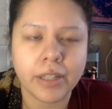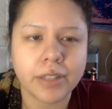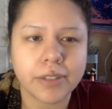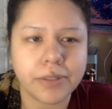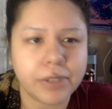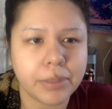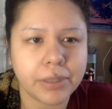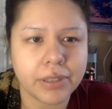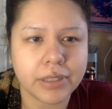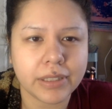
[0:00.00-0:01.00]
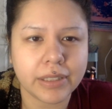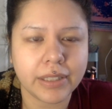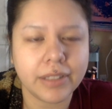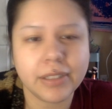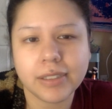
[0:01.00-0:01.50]
So typically,
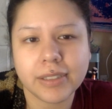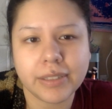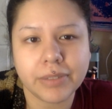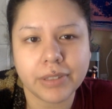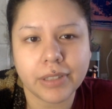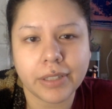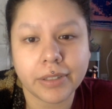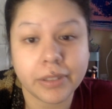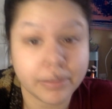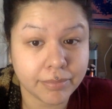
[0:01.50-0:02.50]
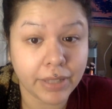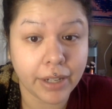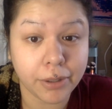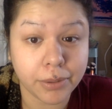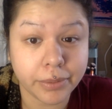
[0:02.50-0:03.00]
and this isn't even like
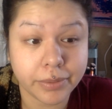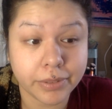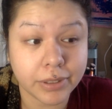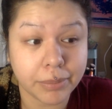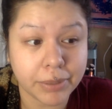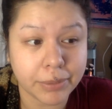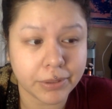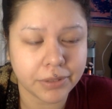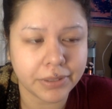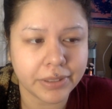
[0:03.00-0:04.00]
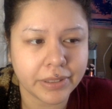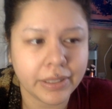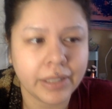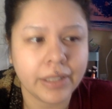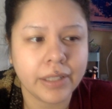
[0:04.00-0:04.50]
how some people do it.
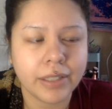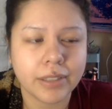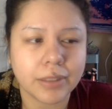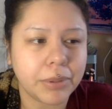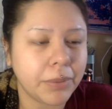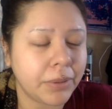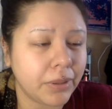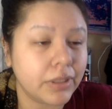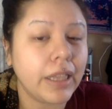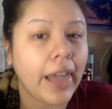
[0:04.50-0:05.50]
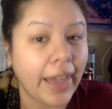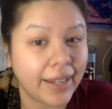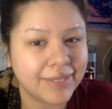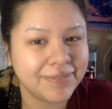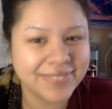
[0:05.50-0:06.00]
Some
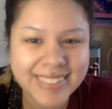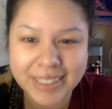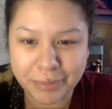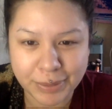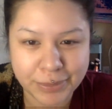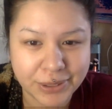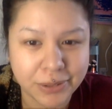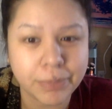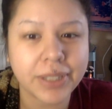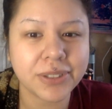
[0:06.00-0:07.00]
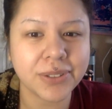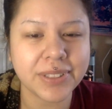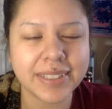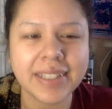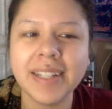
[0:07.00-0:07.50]
people use bok
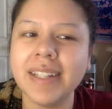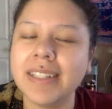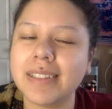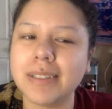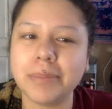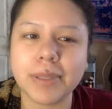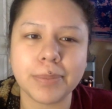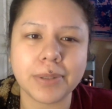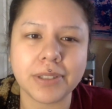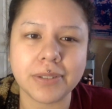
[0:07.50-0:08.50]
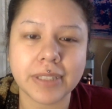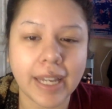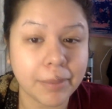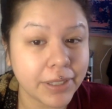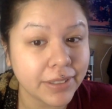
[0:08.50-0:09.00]
choy, some people use
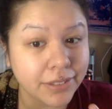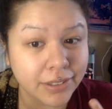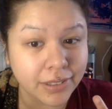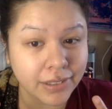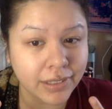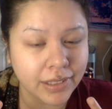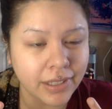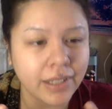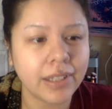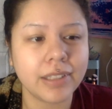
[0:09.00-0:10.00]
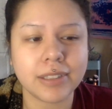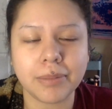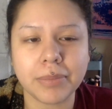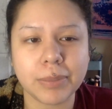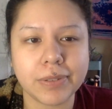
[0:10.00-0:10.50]
cabbage,
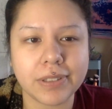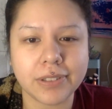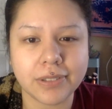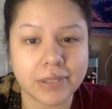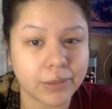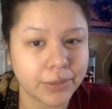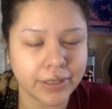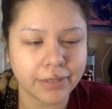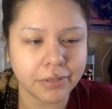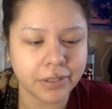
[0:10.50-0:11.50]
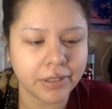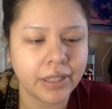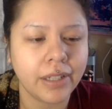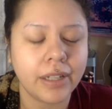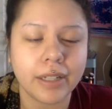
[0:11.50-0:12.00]
some people use whatever.
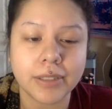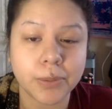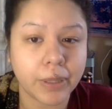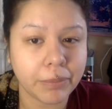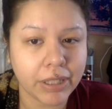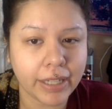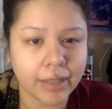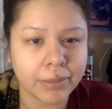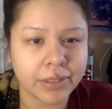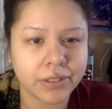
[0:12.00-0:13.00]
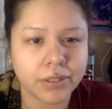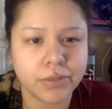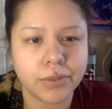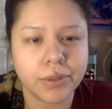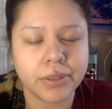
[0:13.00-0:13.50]
I swapped the cabbage
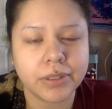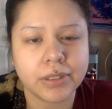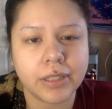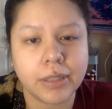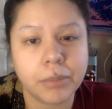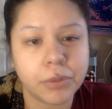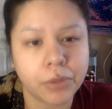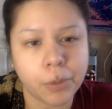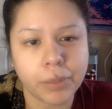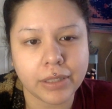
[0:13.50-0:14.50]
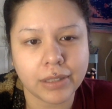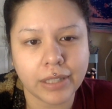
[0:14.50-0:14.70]
for some romaine